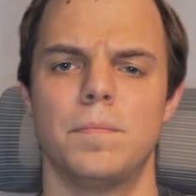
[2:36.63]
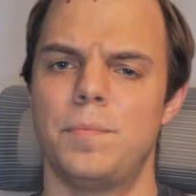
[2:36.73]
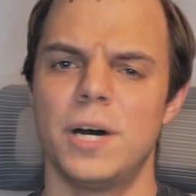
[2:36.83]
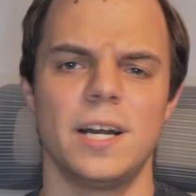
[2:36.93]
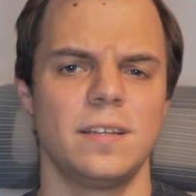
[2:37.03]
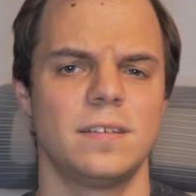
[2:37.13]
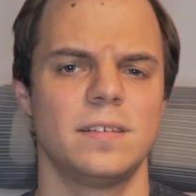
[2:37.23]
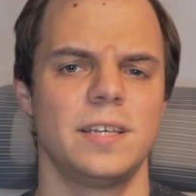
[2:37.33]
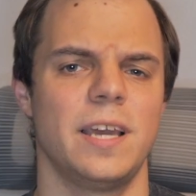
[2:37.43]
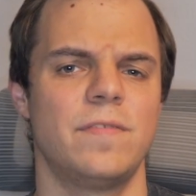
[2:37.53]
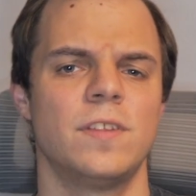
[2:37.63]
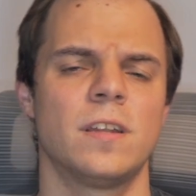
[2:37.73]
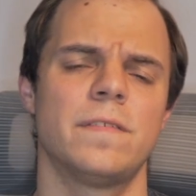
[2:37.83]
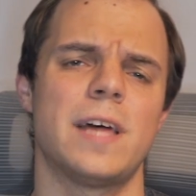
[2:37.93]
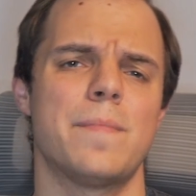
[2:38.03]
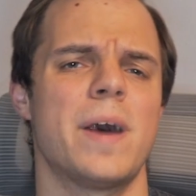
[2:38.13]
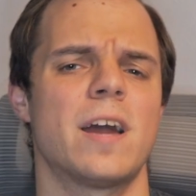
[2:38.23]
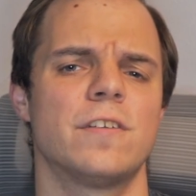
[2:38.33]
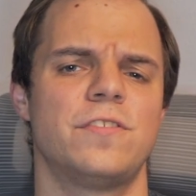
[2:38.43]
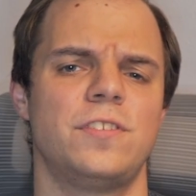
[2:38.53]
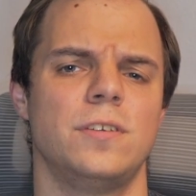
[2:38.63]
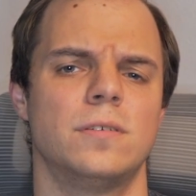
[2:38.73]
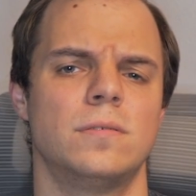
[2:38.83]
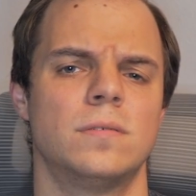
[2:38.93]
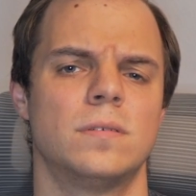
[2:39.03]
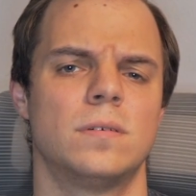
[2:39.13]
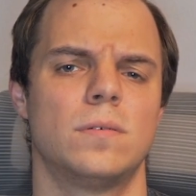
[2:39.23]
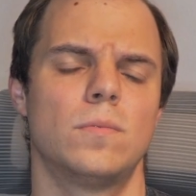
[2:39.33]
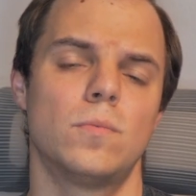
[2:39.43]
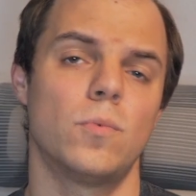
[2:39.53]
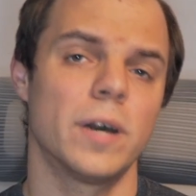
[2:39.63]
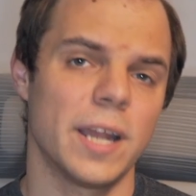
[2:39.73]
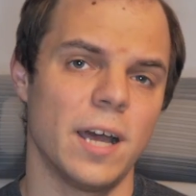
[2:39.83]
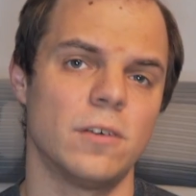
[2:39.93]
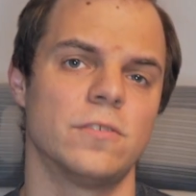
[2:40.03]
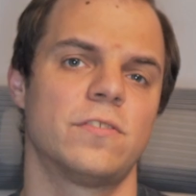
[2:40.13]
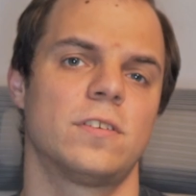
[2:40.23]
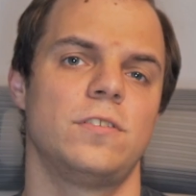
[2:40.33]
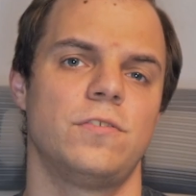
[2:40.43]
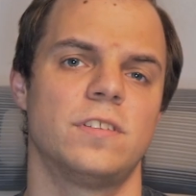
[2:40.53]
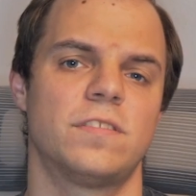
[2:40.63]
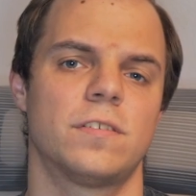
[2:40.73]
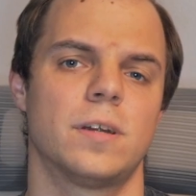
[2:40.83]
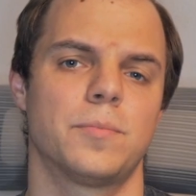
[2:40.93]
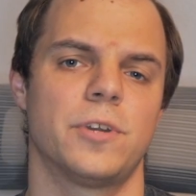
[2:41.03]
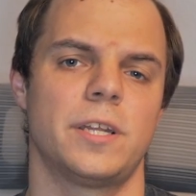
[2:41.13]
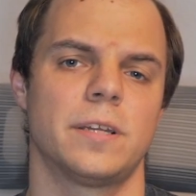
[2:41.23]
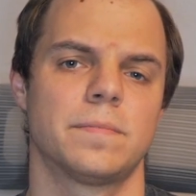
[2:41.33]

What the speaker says: But if none of that matters to you, what else could you consider upgrading?